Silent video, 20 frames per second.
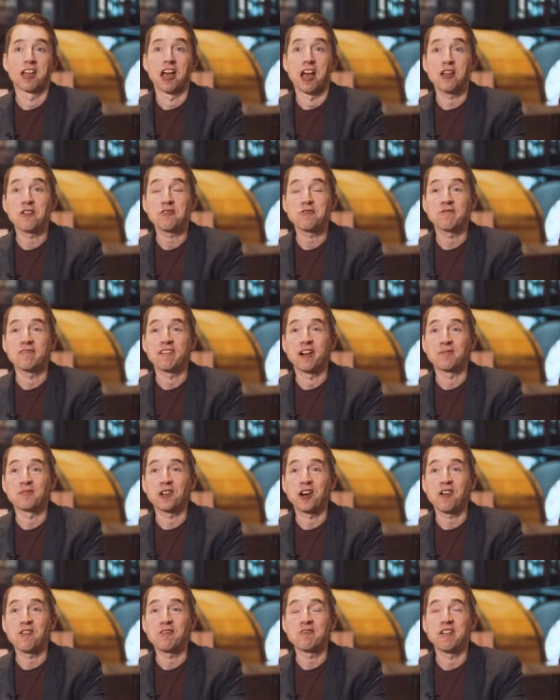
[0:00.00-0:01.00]
Hello, I'm
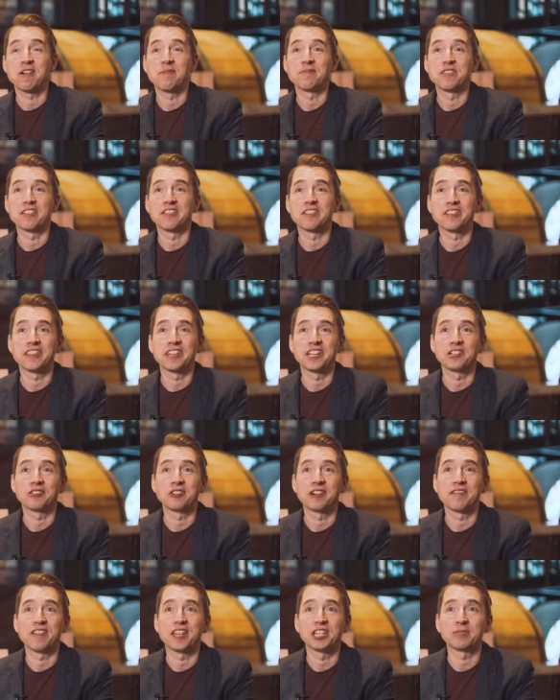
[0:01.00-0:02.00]
Carl. I'm the
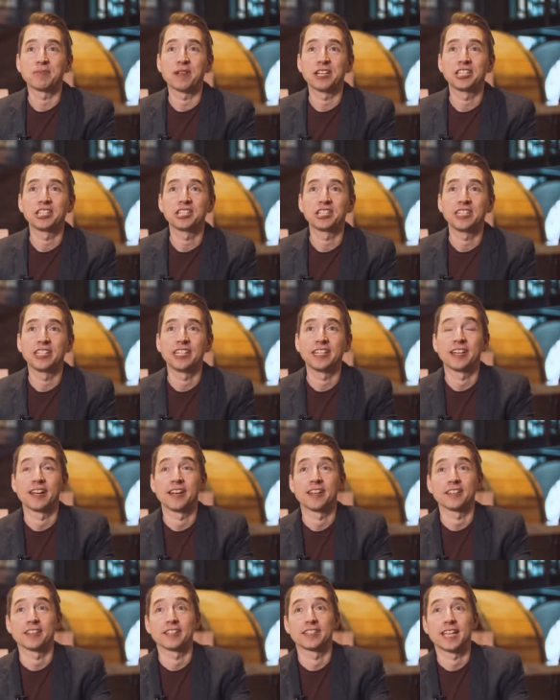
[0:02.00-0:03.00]
Theatre and Events Manager here
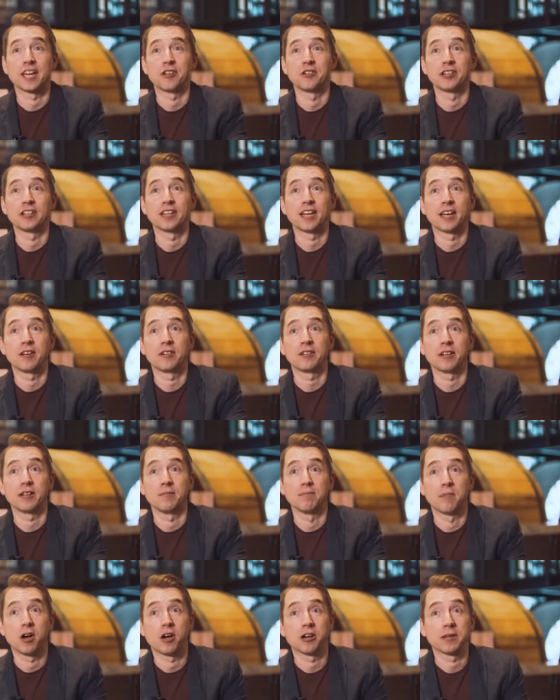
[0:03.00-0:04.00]
at the Town and Gown
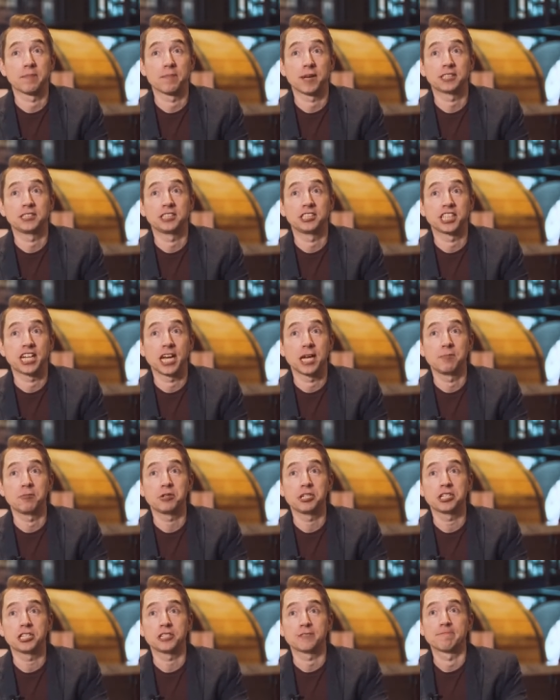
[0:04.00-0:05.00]
in Market Passage,
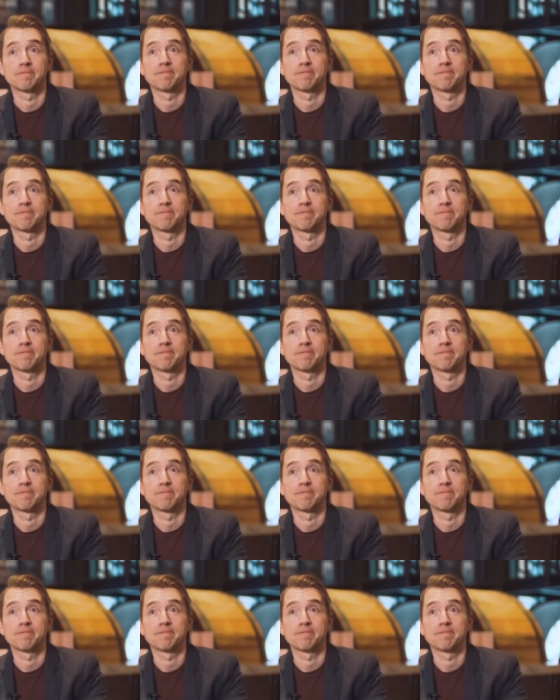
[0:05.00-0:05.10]
Cambridge.